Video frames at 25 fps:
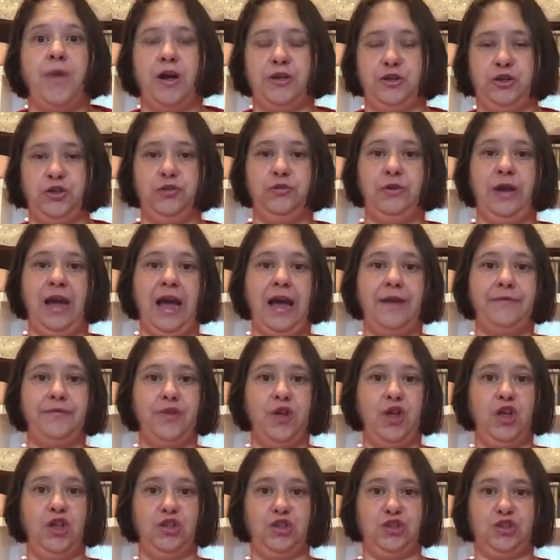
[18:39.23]
I do have
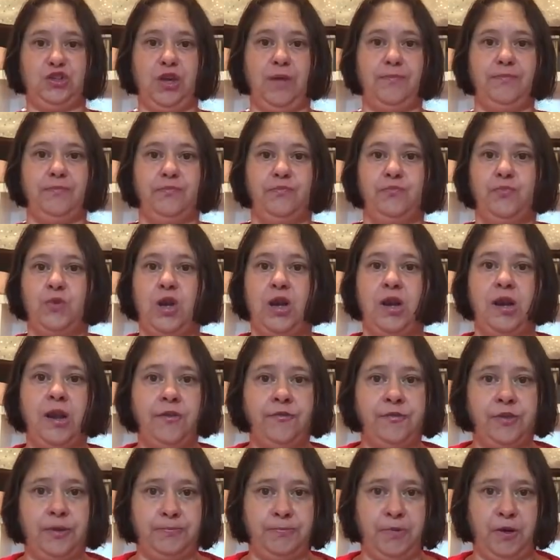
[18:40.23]
some
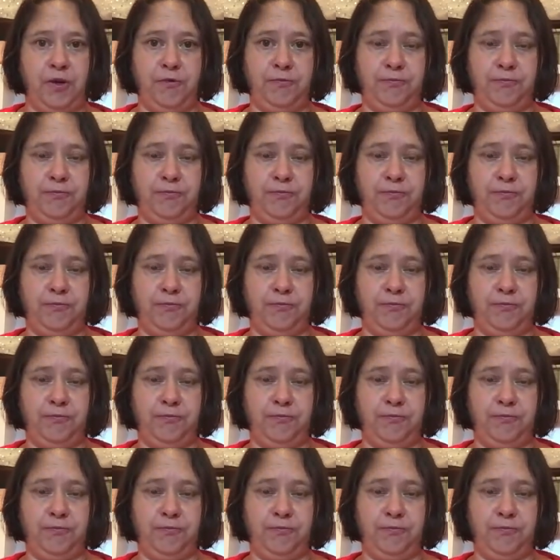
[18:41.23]
lovely